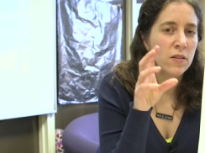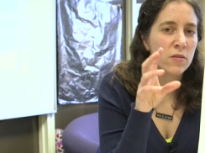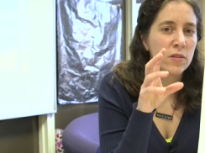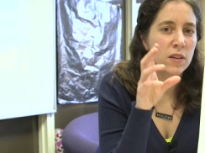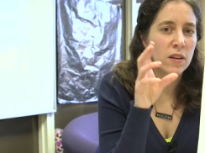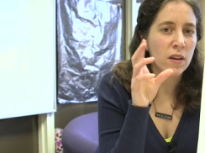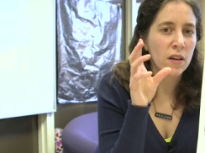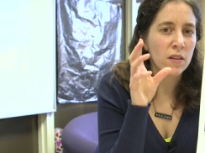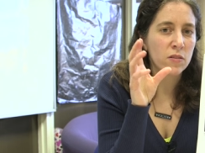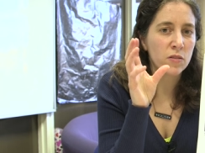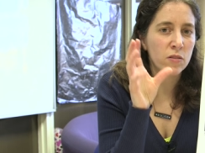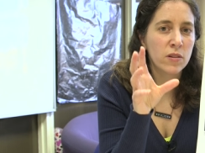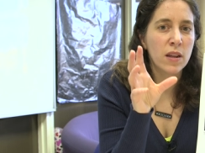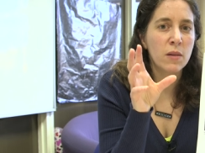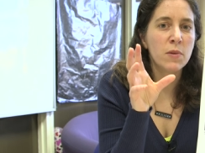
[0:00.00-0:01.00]
using a
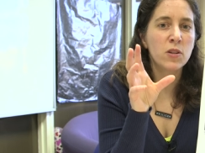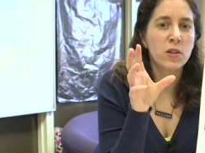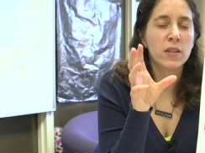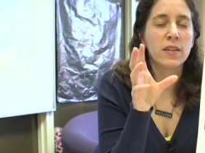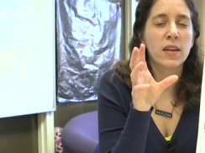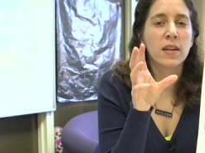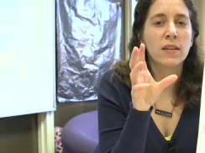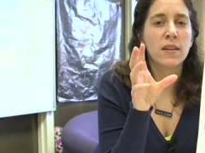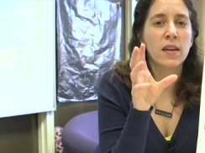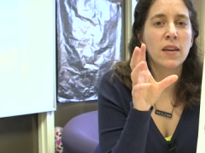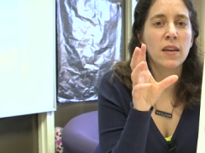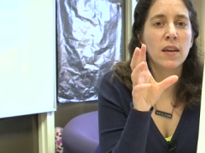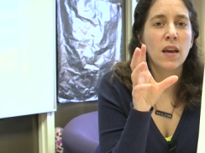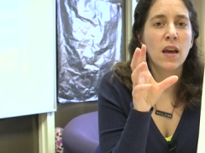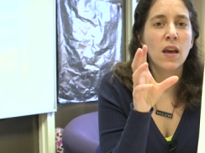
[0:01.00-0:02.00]
certain imaging
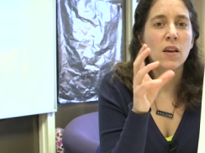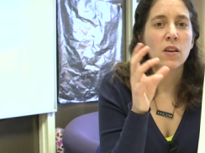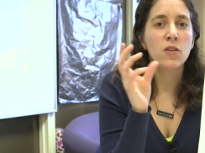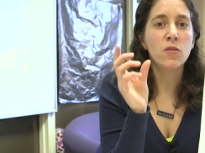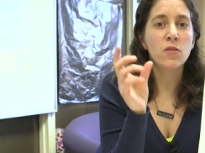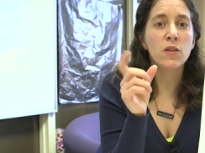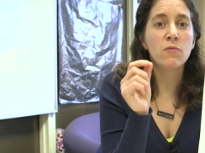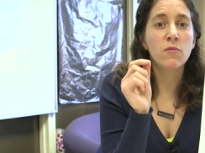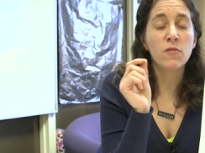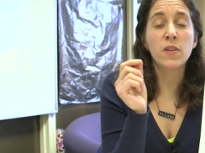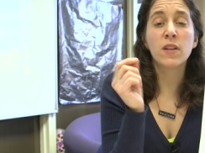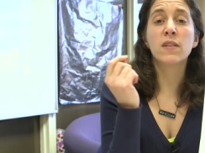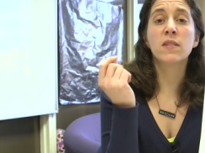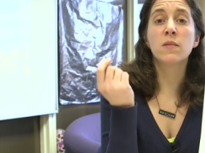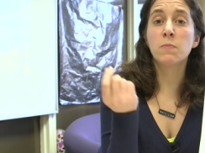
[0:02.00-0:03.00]
technique, you can
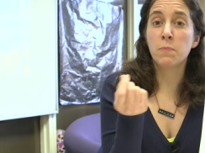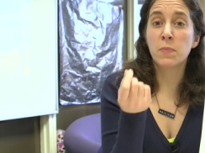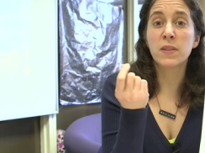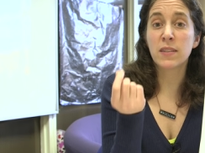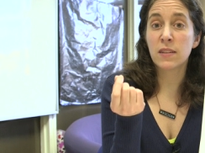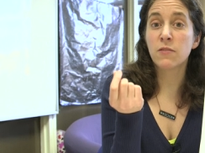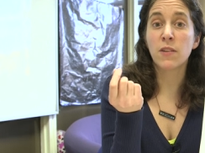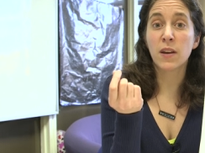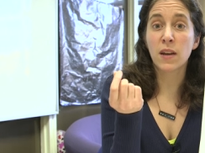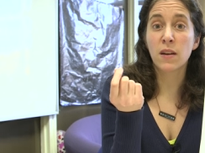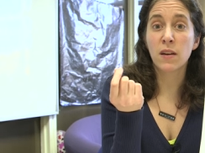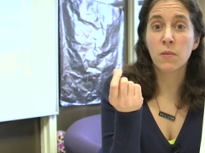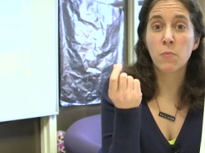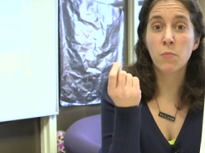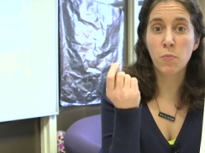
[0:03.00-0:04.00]
reveal a
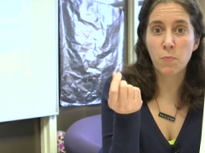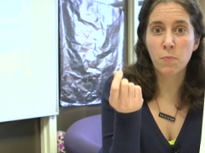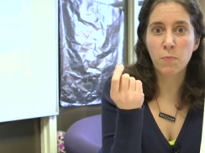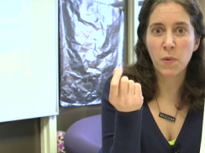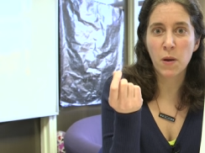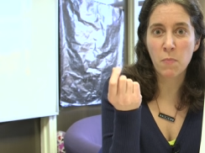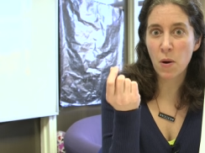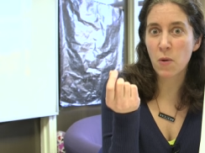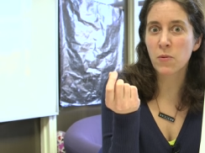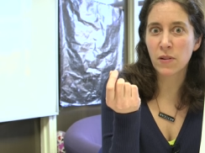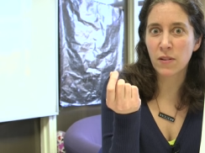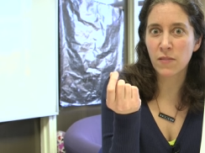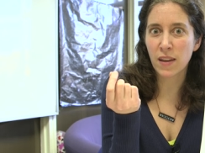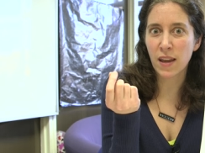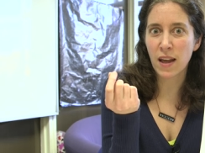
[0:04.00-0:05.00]
specific
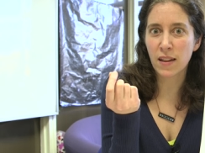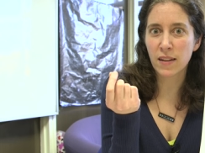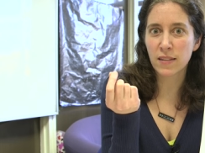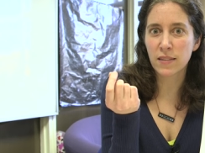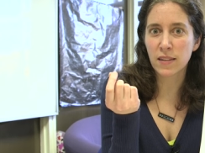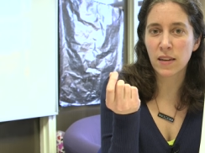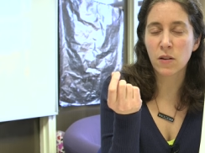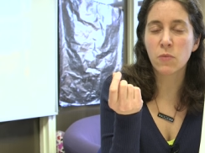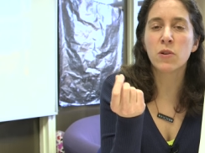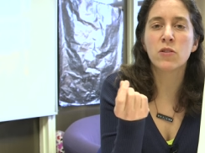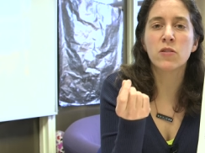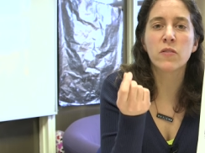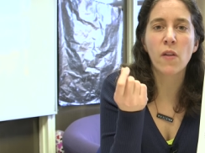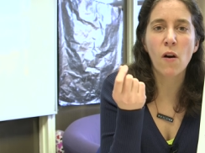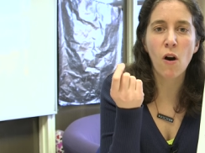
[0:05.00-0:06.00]
component of the galaxy,
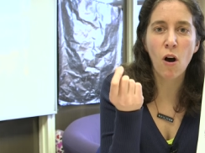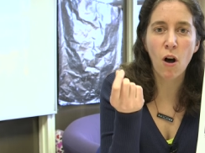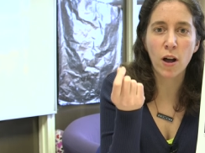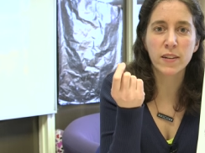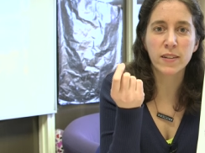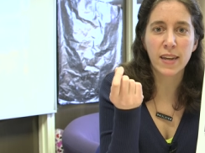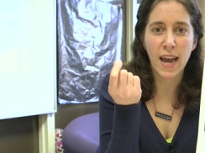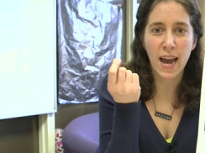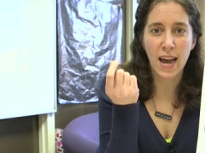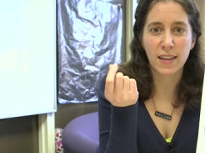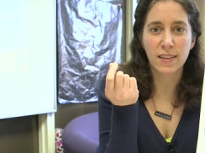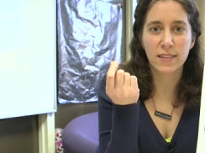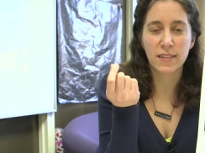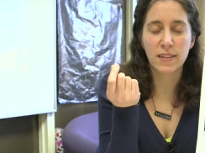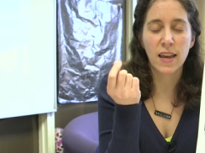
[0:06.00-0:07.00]
which is the hot
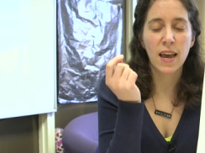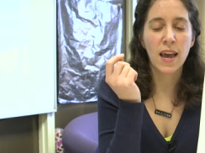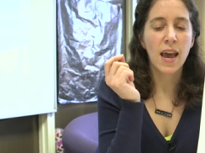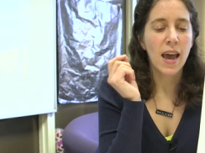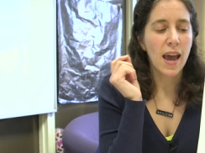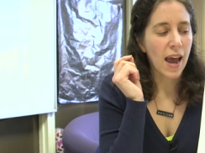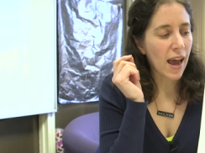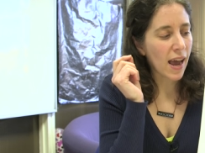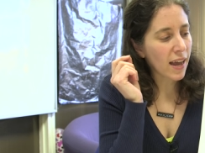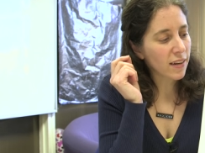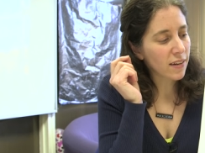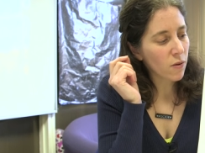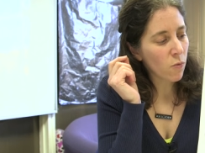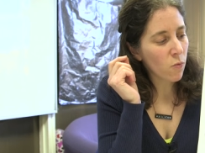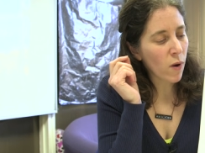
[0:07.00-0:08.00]
gas.
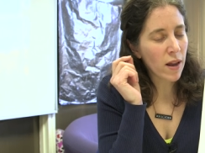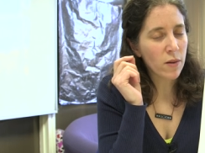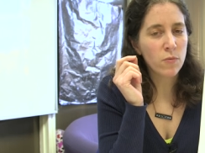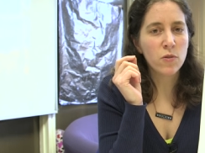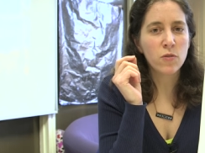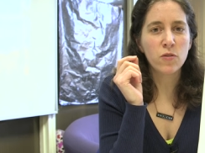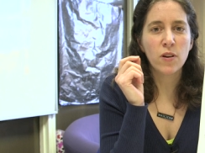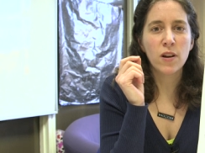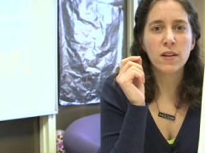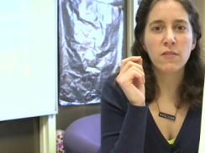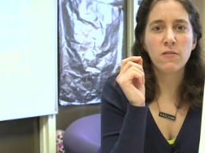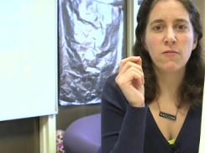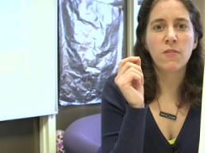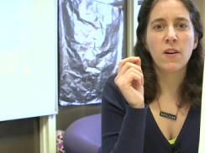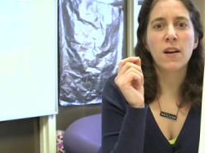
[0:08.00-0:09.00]
And when we're trying
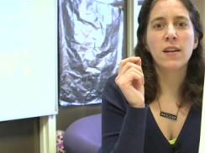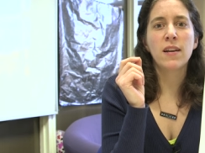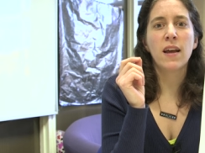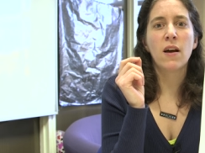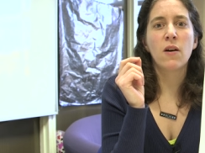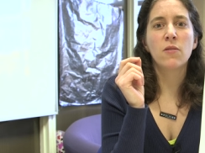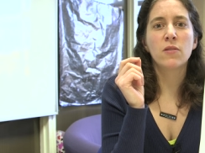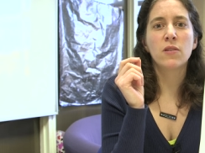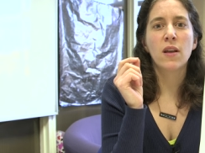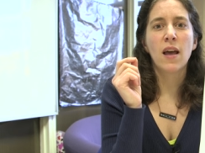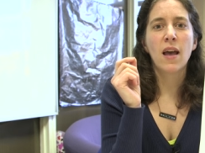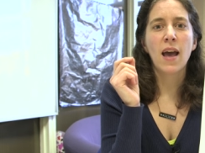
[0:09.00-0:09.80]
to find out